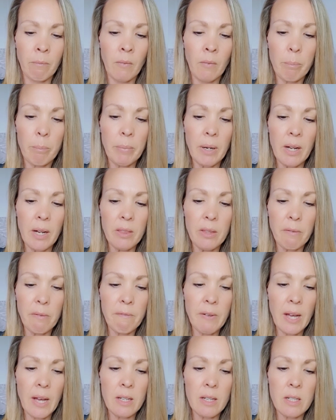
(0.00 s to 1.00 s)
But the
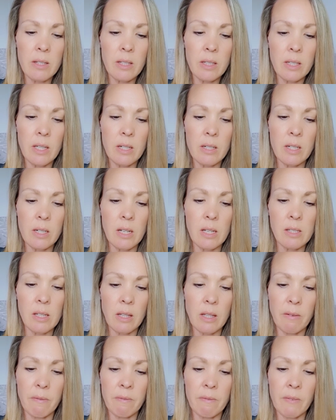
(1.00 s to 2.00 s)
fat, the kidneys,
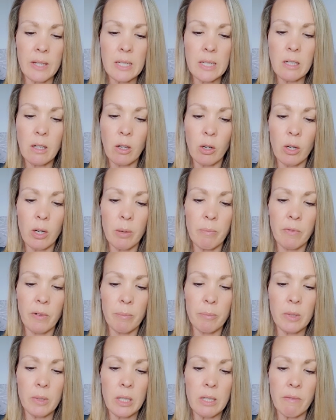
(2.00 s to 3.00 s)
and the fatty lobe
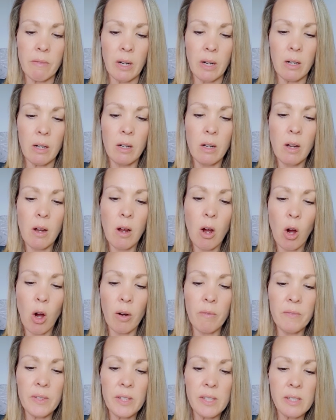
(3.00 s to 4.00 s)
from the liver
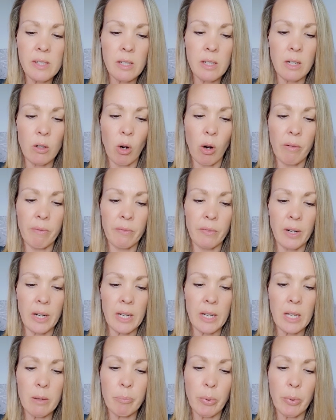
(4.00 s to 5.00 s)
of the sin offering
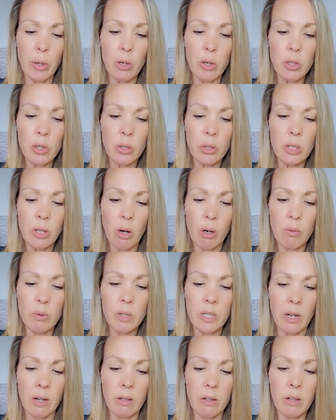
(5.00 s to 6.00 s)
he burnt on the
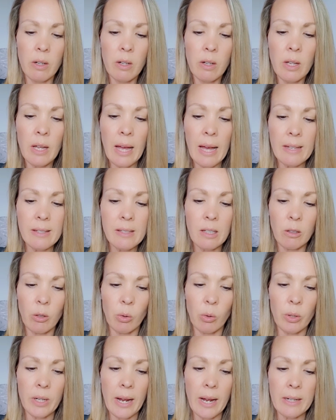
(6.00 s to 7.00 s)
altar, as the
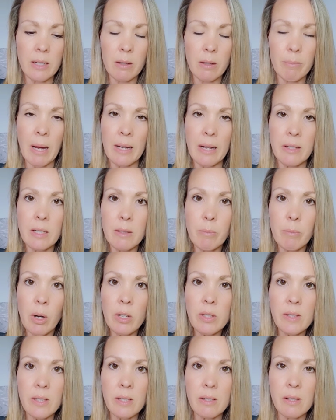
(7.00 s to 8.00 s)
Lord had commanded
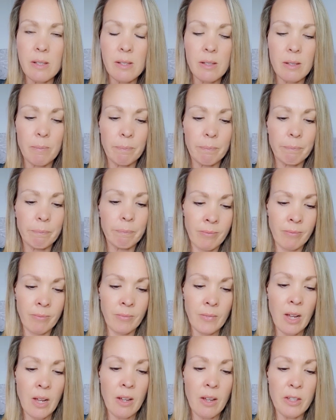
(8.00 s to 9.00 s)
Moses.
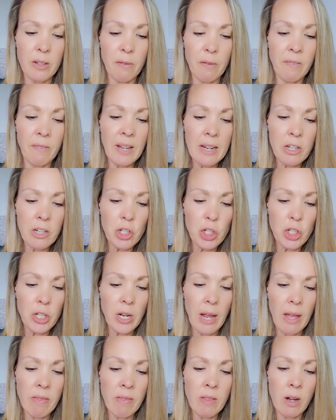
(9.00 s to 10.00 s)
The flesh
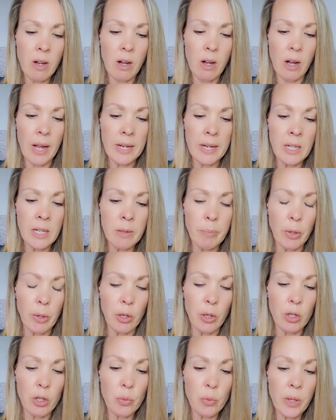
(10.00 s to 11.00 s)
and the hide he
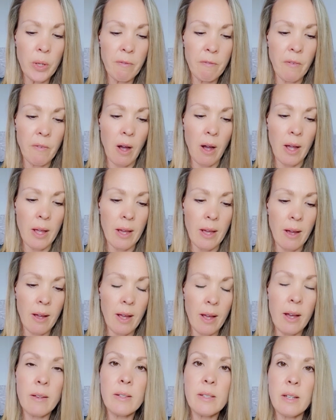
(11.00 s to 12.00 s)
burned with fire
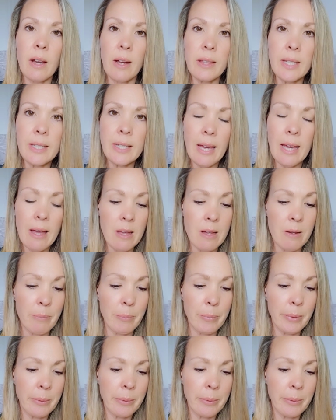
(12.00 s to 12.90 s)
outside the camp.